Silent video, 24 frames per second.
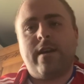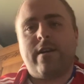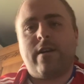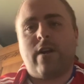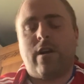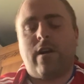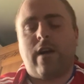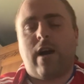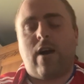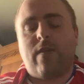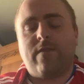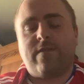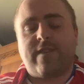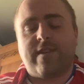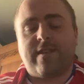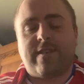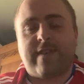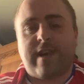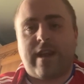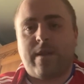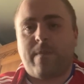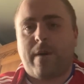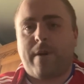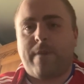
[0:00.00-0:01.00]
Obviously, I
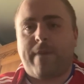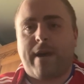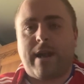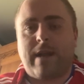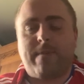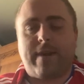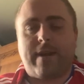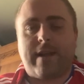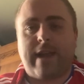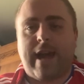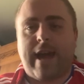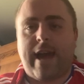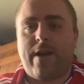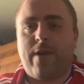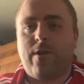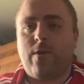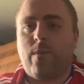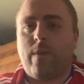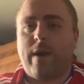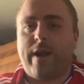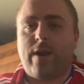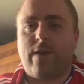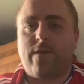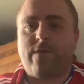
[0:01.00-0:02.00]
said about Paddy McNair, who
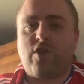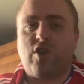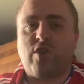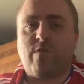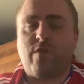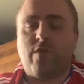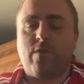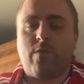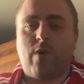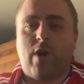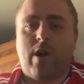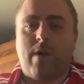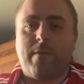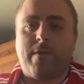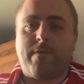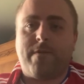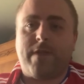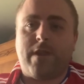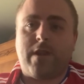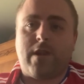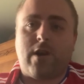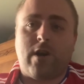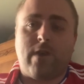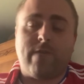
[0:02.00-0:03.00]
went off during the warm-up
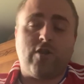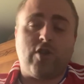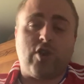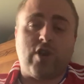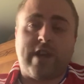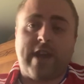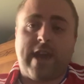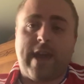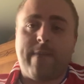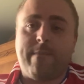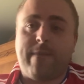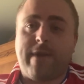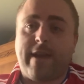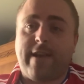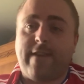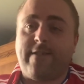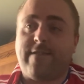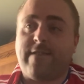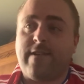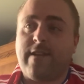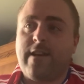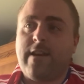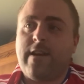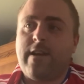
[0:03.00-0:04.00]
at the Coventry game.
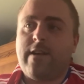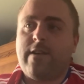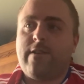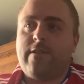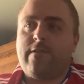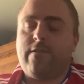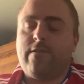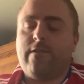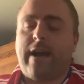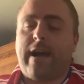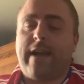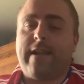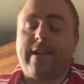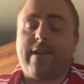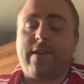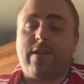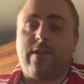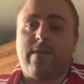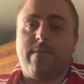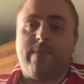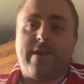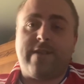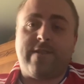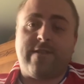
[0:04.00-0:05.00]
He's likely
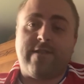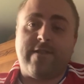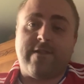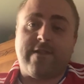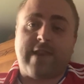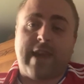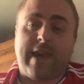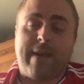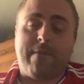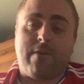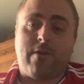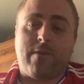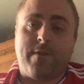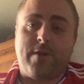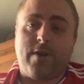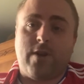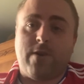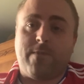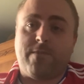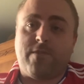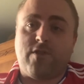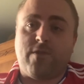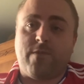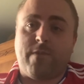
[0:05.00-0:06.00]
going to miss this game coming
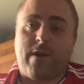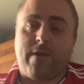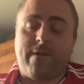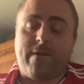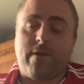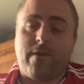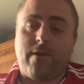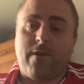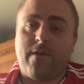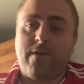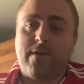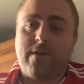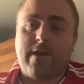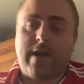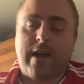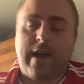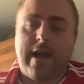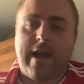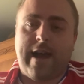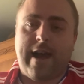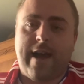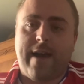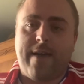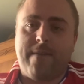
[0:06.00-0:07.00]
up tomorrow.
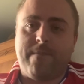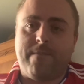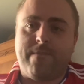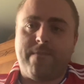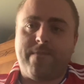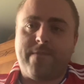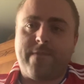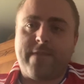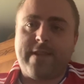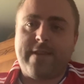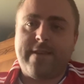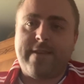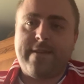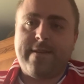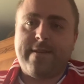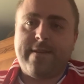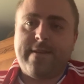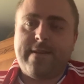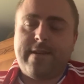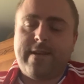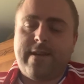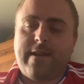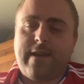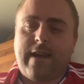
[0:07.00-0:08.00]

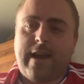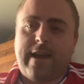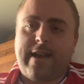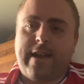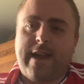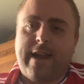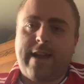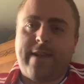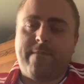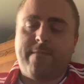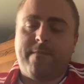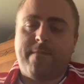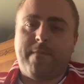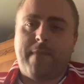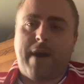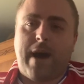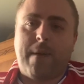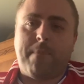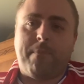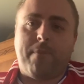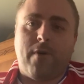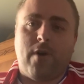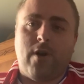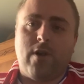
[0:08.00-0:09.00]
And then
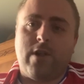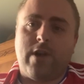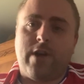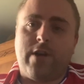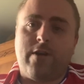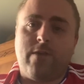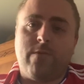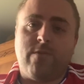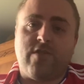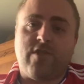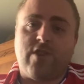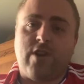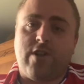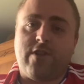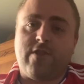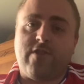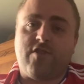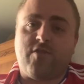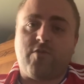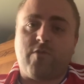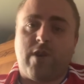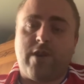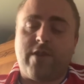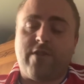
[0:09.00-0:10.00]
Mark Bowler, who was not in the
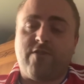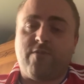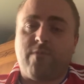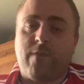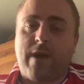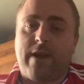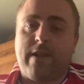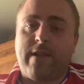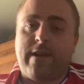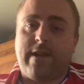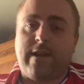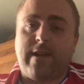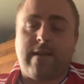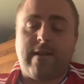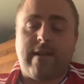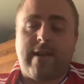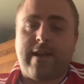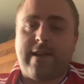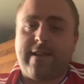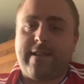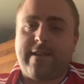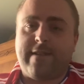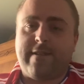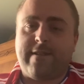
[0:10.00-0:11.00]
squad as well,
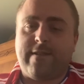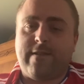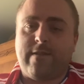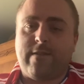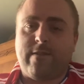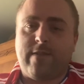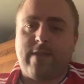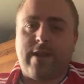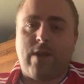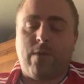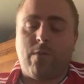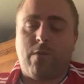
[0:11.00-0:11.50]
Neil